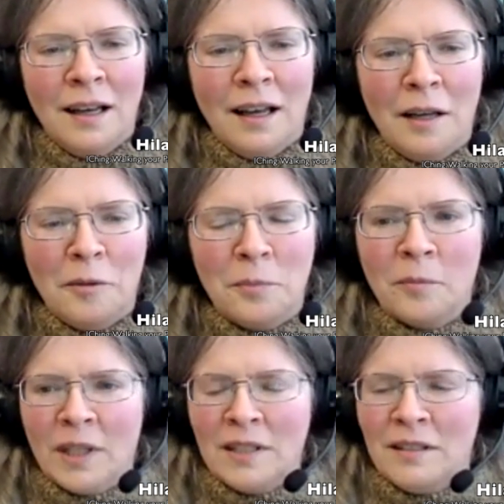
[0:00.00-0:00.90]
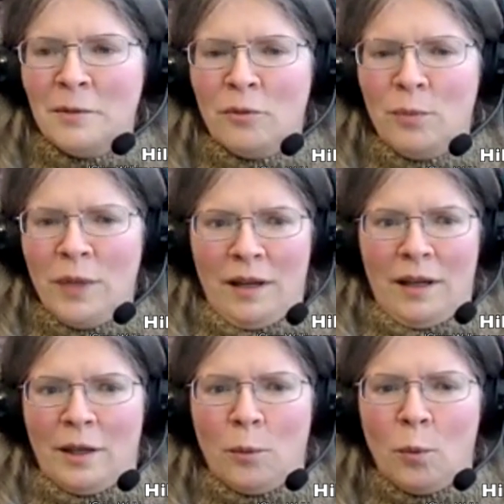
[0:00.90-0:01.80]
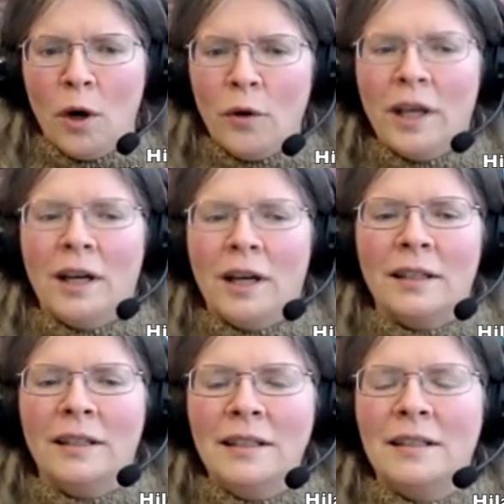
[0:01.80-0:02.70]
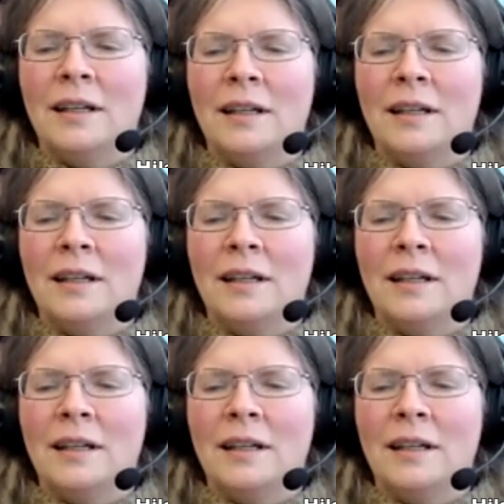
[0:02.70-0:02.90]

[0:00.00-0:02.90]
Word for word: Um, as an image of being like a warrior and a leader,